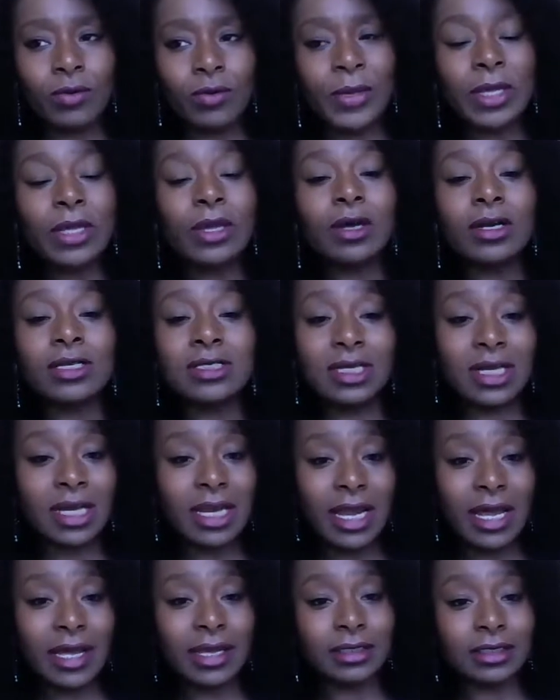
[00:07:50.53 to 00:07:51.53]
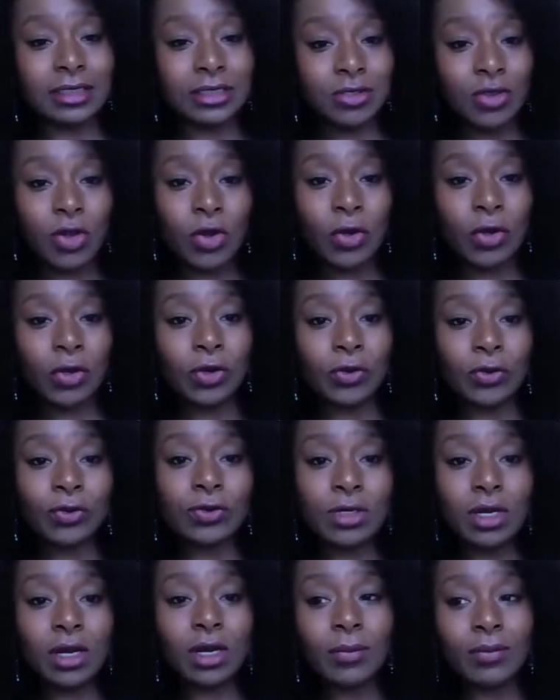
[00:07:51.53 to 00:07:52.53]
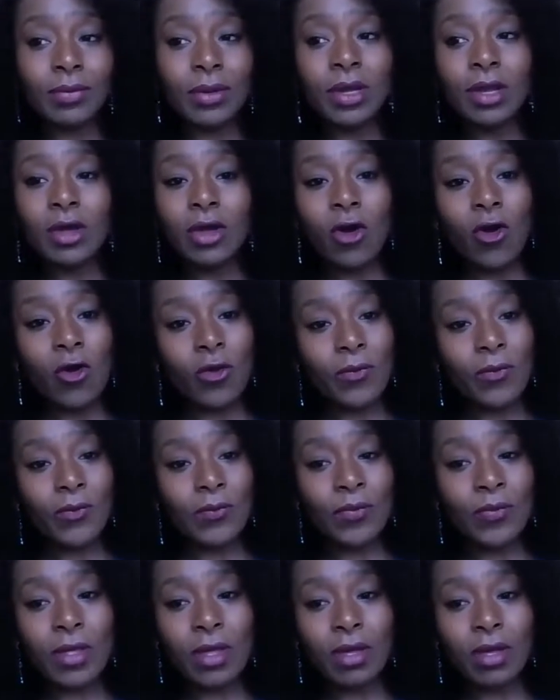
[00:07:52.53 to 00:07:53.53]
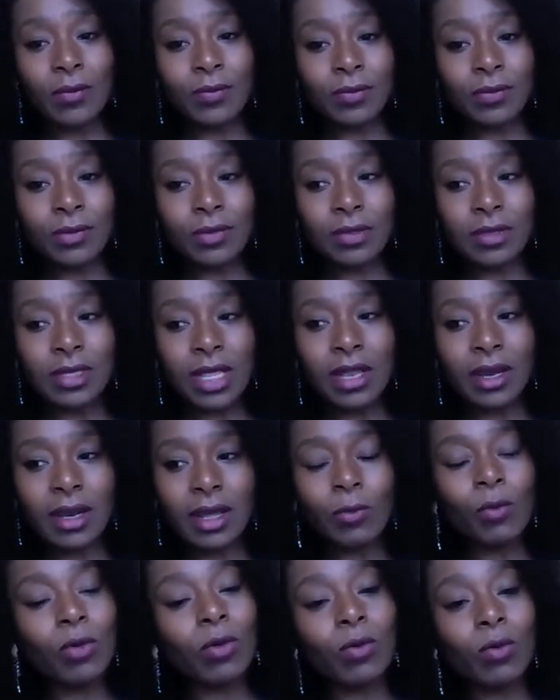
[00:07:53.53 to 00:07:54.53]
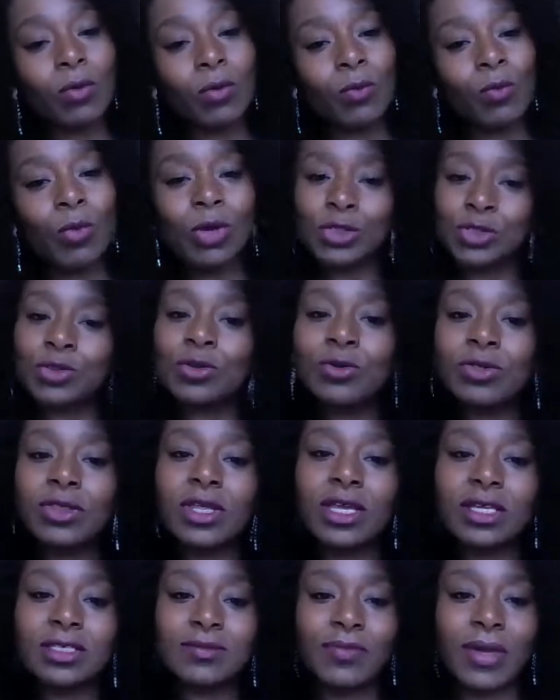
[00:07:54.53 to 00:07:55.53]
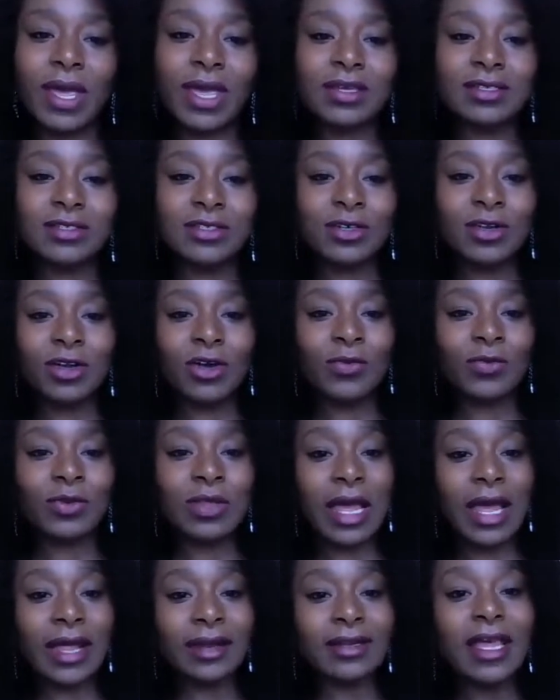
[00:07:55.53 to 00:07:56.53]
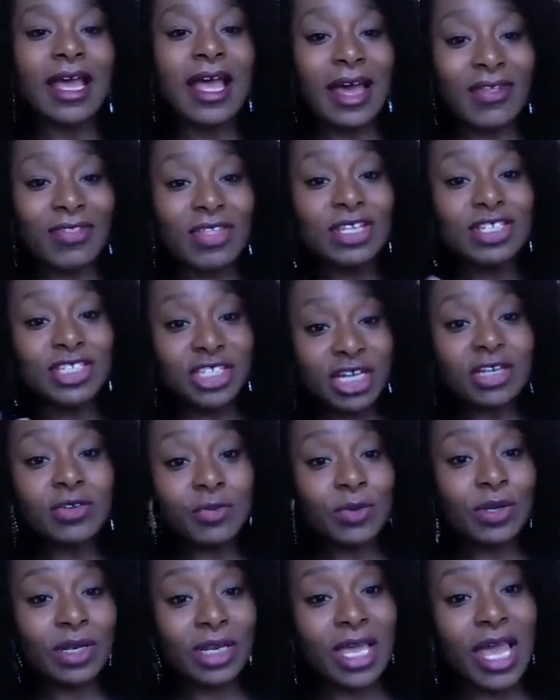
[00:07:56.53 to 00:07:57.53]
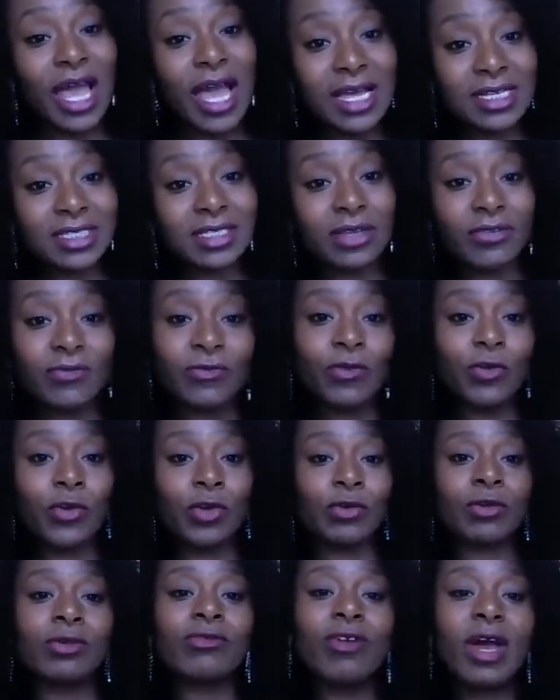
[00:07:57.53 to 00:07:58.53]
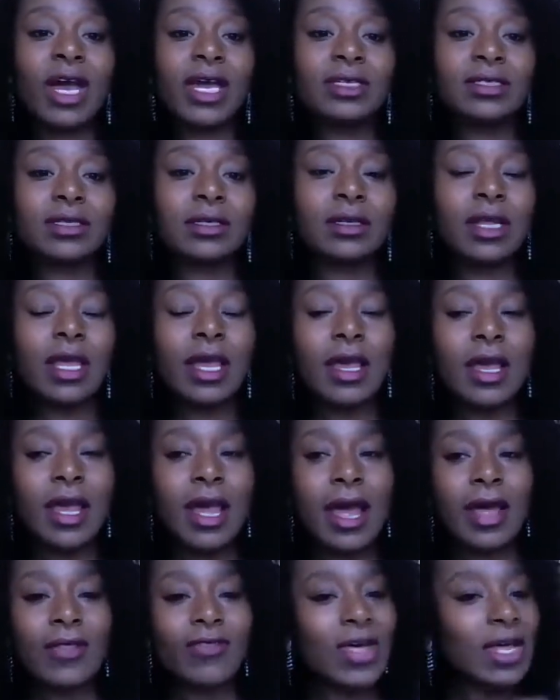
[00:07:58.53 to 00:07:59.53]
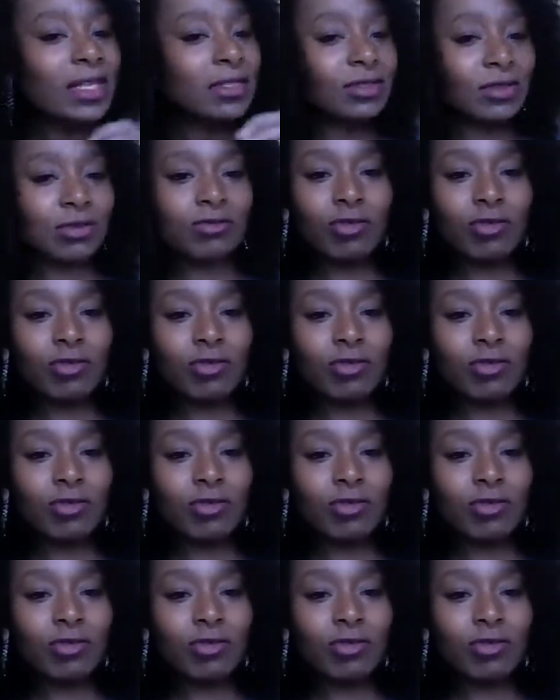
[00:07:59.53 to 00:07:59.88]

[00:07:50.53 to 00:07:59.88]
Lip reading: because the client is not clued up, they're like, well, what do you think's best, and they're generally asking for your advice, and that's